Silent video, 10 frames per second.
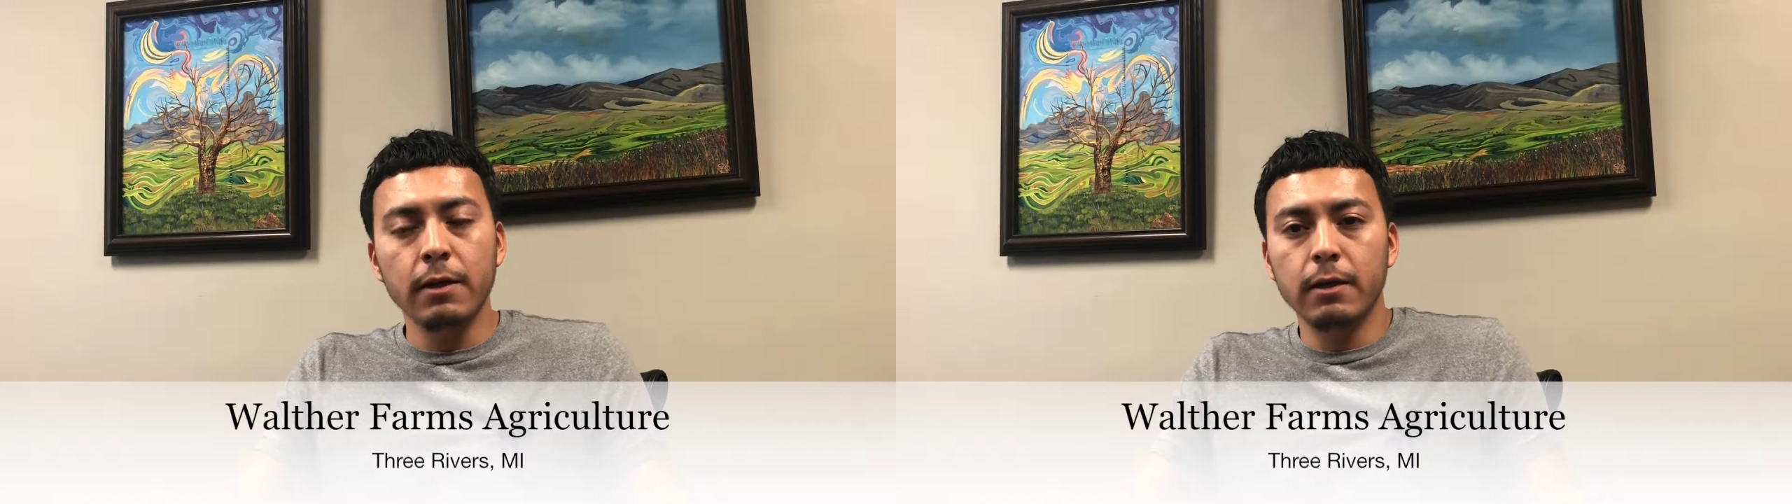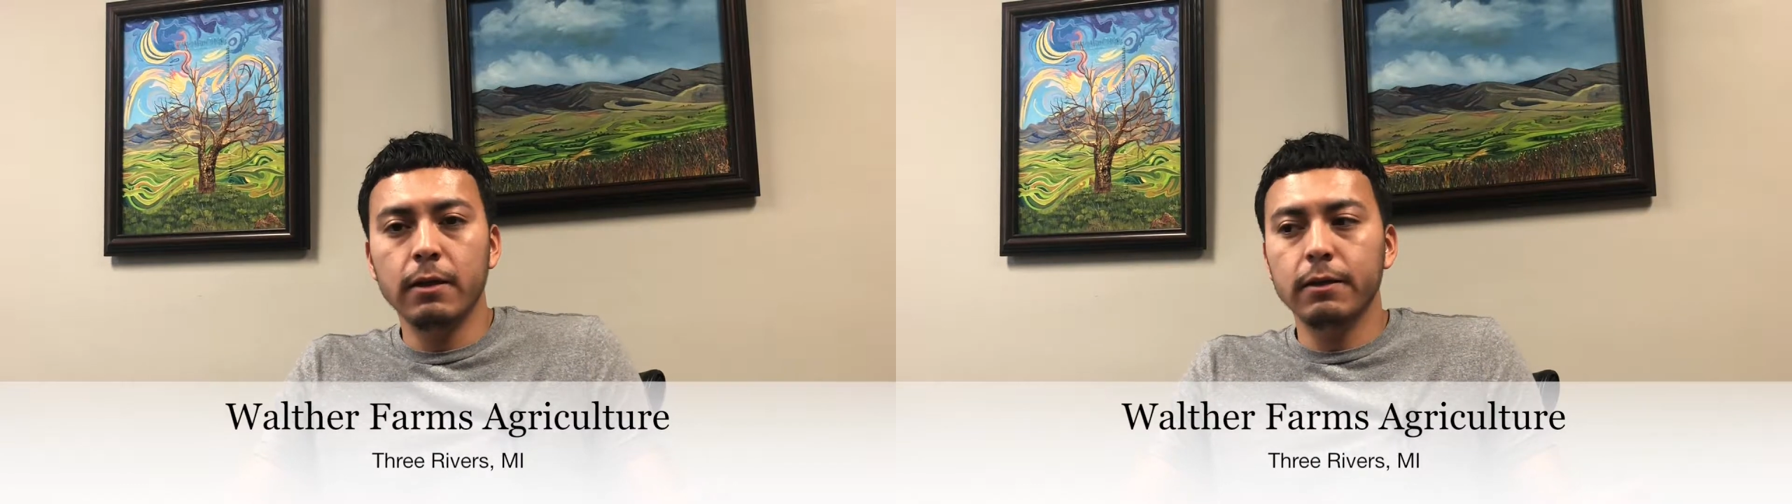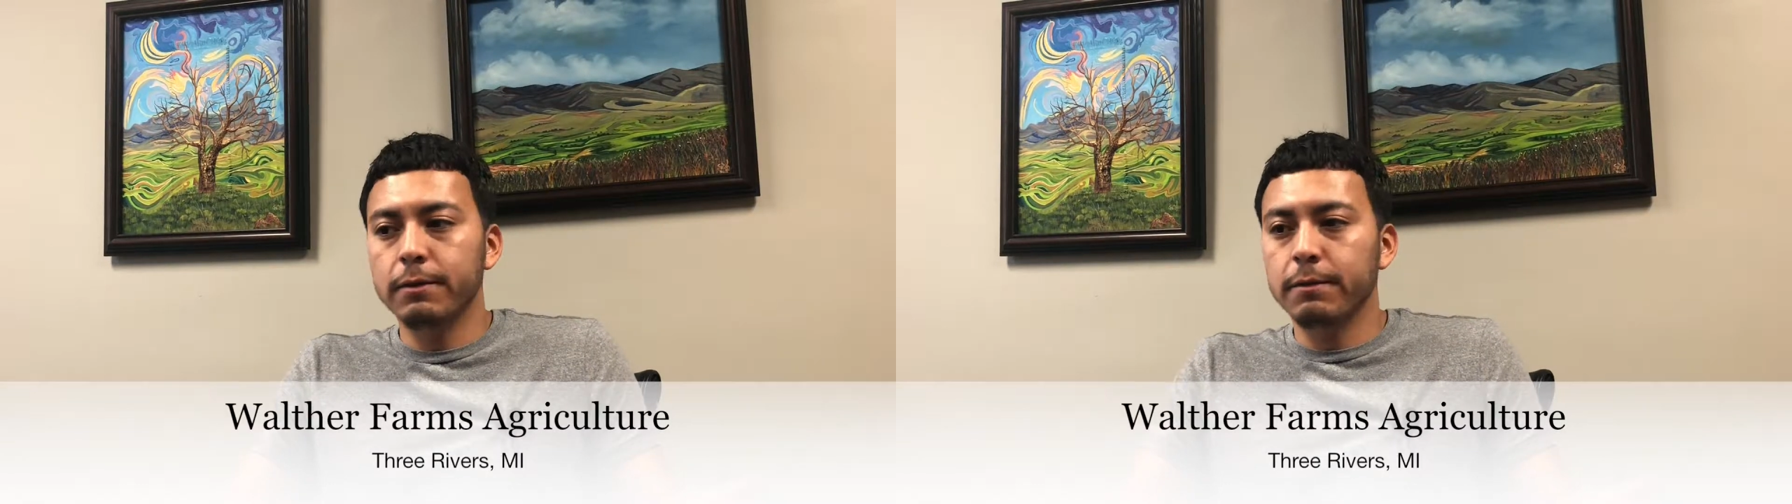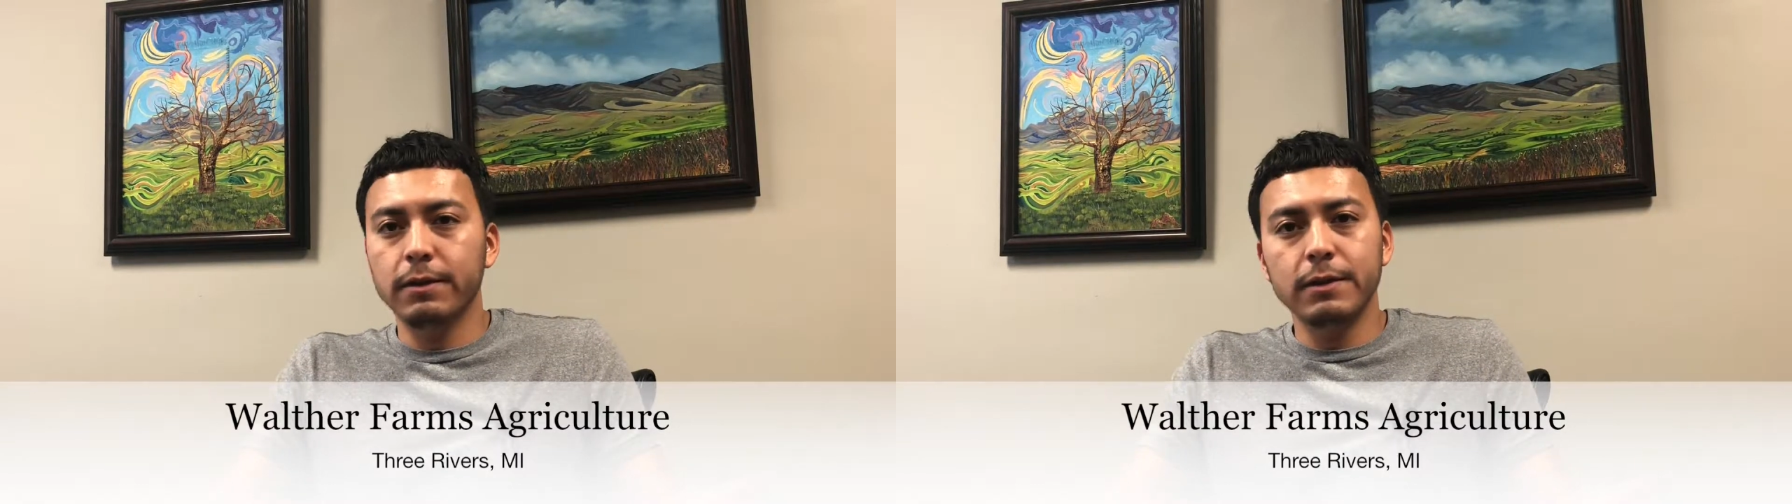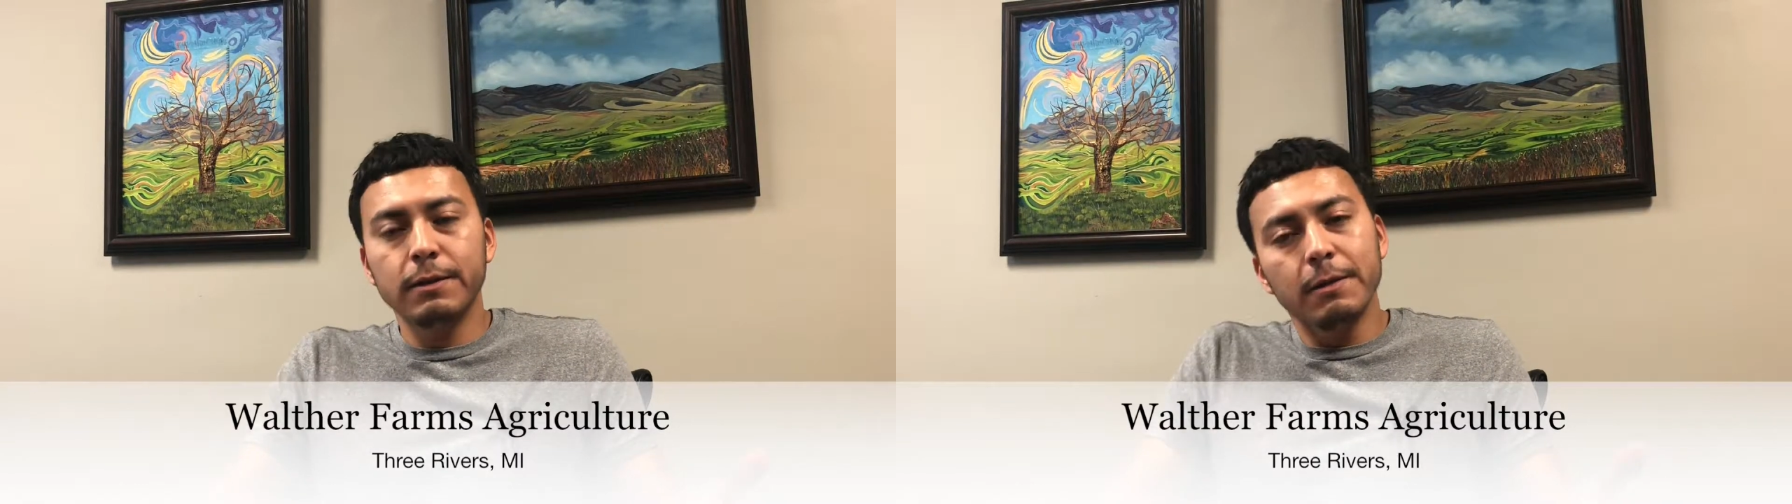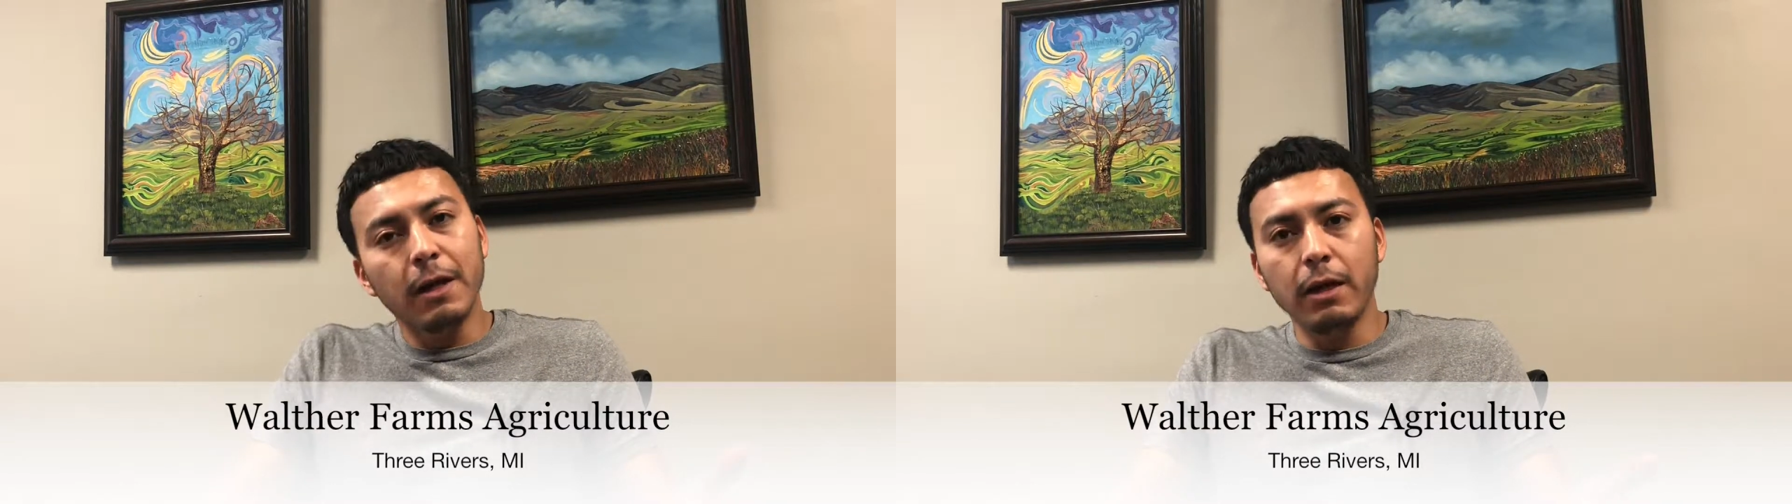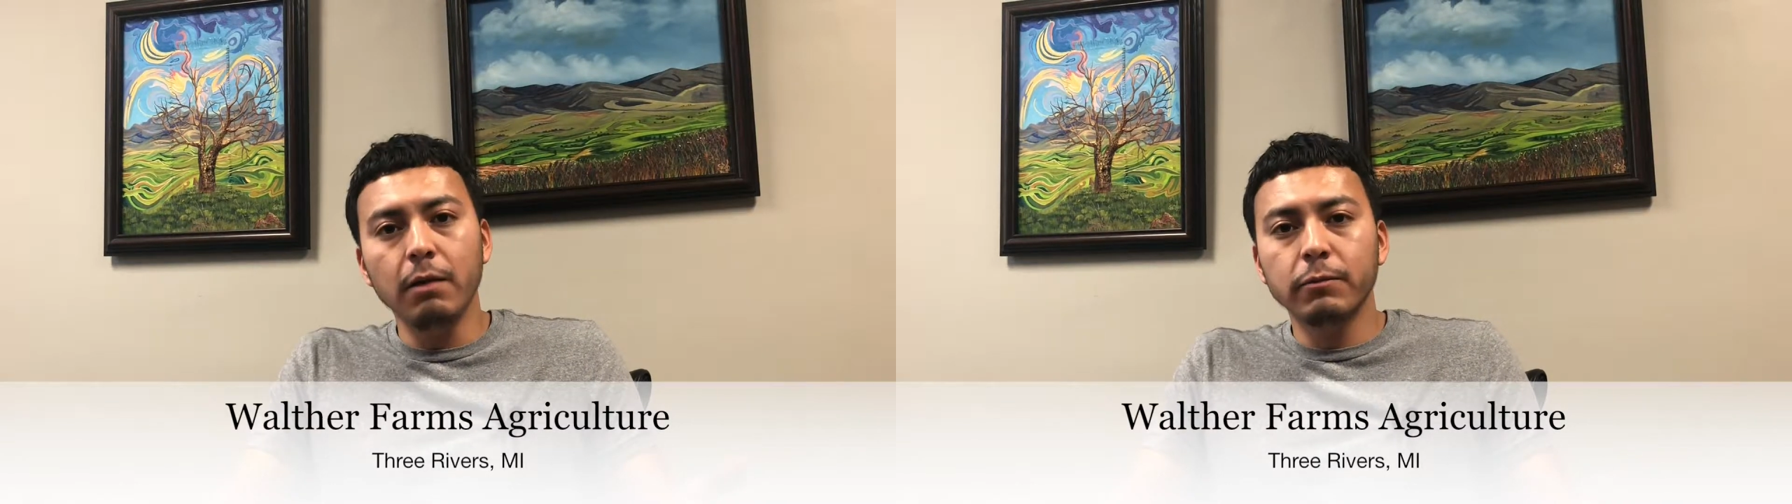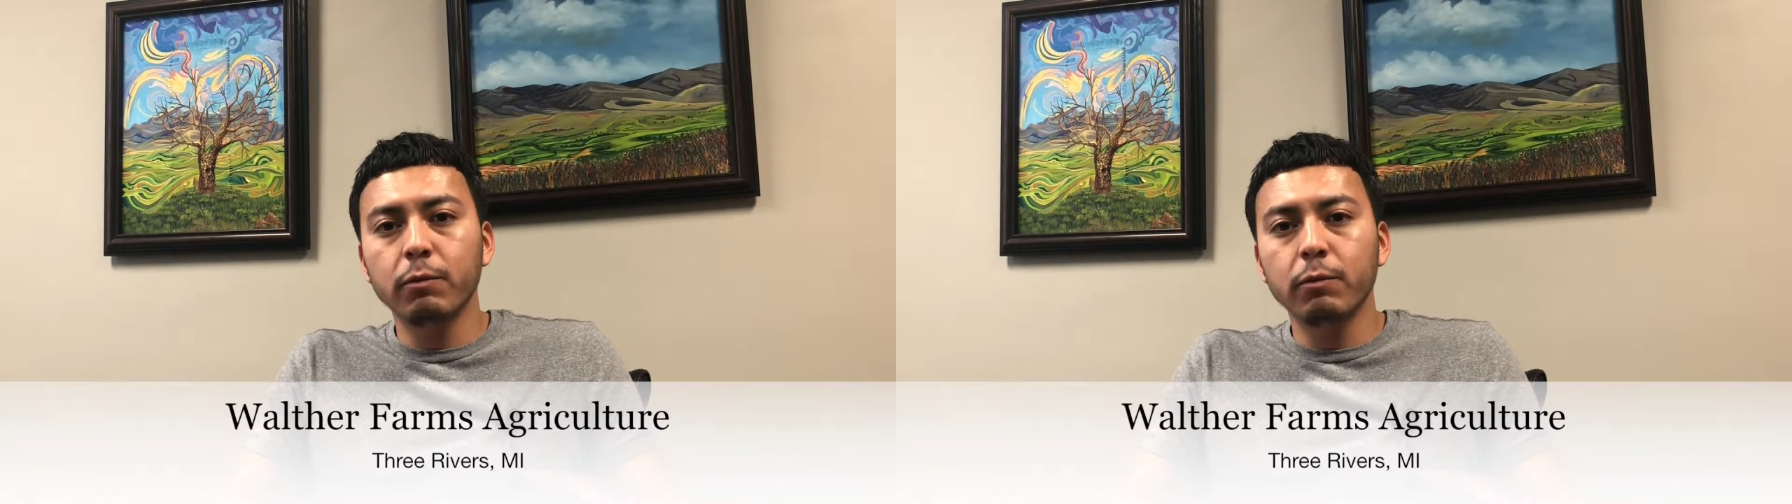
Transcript: And I'm